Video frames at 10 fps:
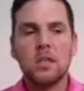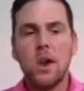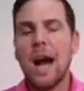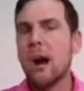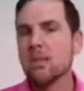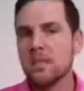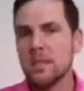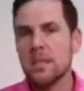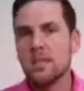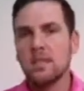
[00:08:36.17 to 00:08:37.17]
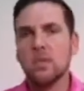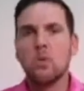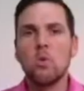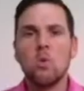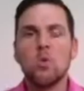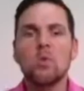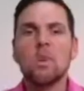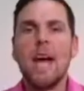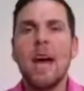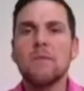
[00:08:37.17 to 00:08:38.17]
houses or
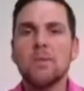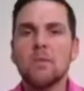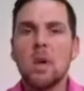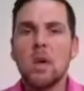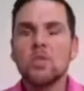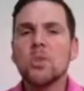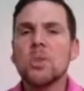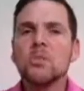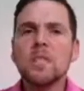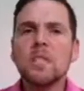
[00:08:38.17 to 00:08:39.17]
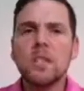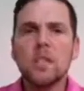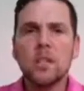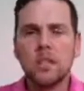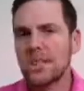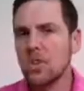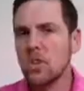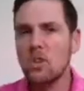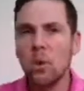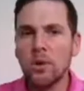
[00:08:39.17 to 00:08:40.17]
what have you. So this was in
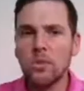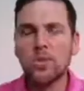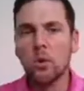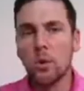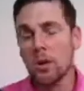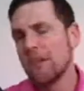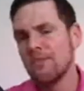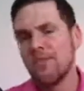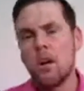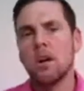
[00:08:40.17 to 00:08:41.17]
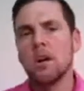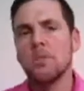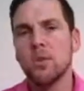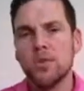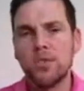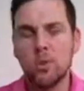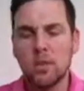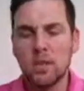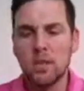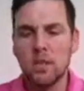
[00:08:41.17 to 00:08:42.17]
the North Shore, like far up North
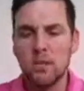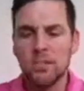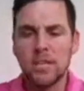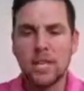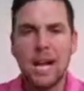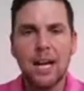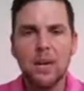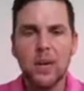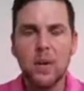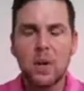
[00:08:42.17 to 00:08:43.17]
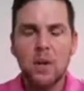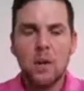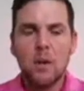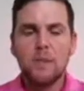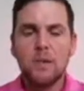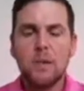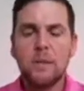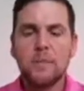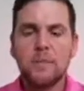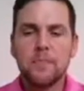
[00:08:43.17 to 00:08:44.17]
Shore of Chicago. But
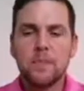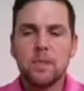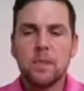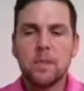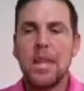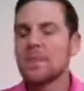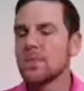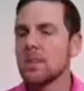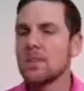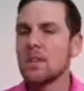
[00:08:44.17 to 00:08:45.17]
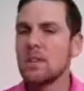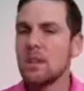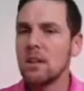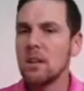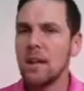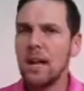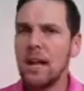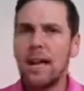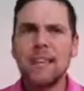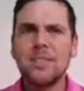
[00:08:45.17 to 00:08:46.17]
yeah, so I
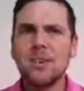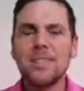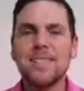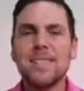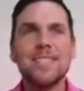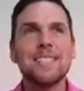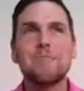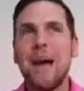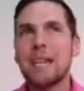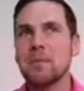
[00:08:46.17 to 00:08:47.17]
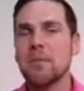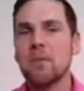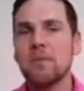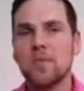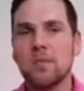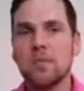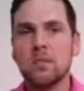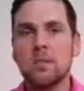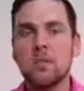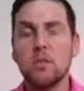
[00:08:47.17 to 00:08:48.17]
saw this basketball
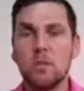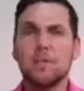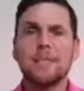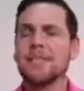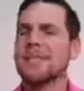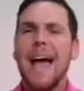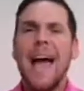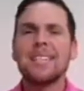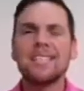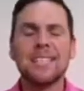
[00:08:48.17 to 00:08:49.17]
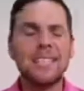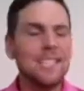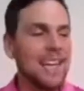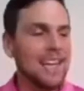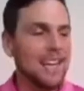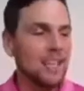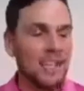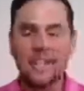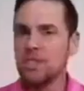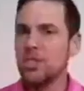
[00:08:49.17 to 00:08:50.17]
facility, which was actually
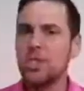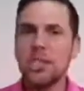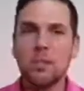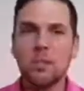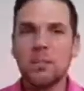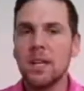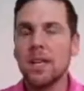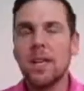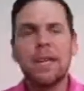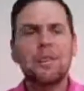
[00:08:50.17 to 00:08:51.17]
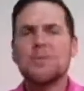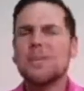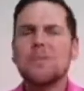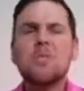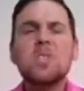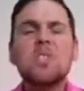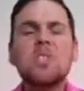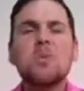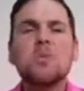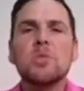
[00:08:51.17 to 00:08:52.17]
a gym. It was
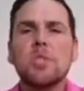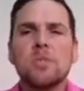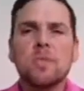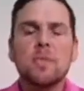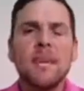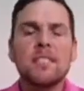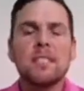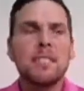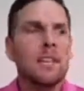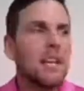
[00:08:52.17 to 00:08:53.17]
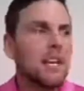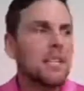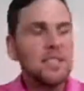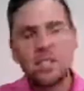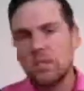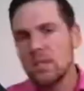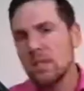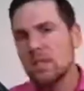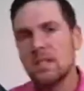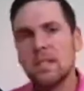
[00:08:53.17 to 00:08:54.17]
huge. It was amazing. And,
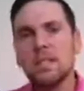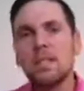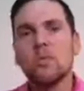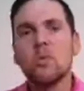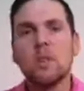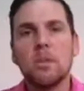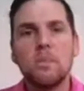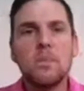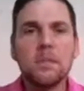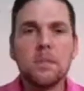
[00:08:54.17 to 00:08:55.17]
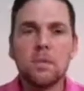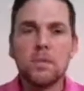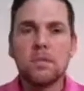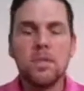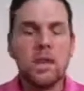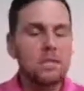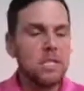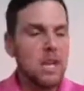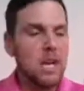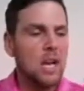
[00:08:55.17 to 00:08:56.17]
you started to see more BMWs
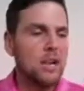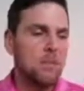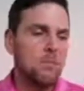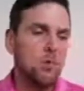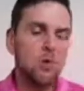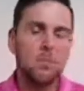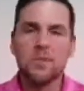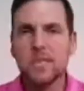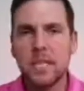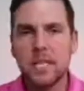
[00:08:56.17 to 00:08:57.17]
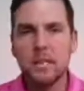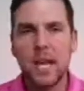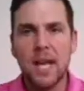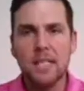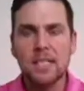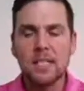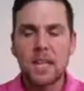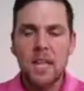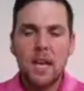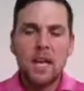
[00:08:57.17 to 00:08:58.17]
outside and more Mercedes Benz.
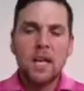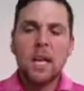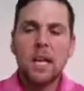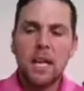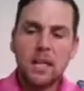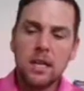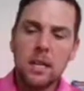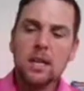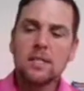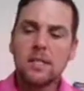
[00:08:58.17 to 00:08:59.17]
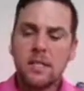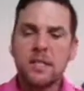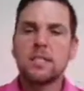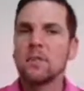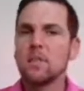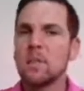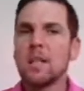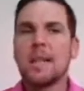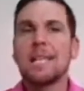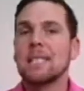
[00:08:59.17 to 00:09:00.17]
And I started to
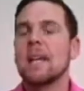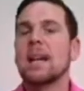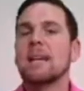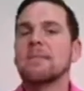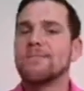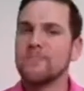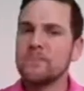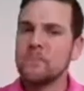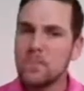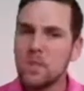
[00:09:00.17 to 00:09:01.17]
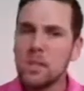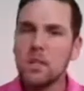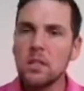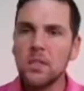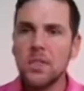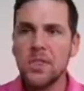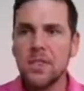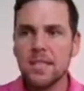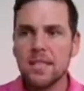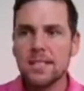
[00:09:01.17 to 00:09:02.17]
realize that
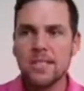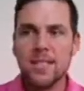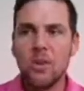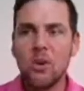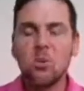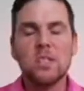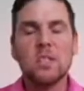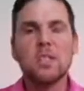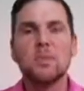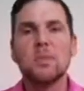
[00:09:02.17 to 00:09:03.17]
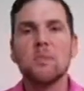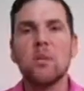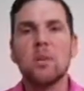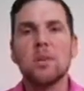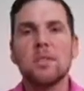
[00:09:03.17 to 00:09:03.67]
this was a little bit more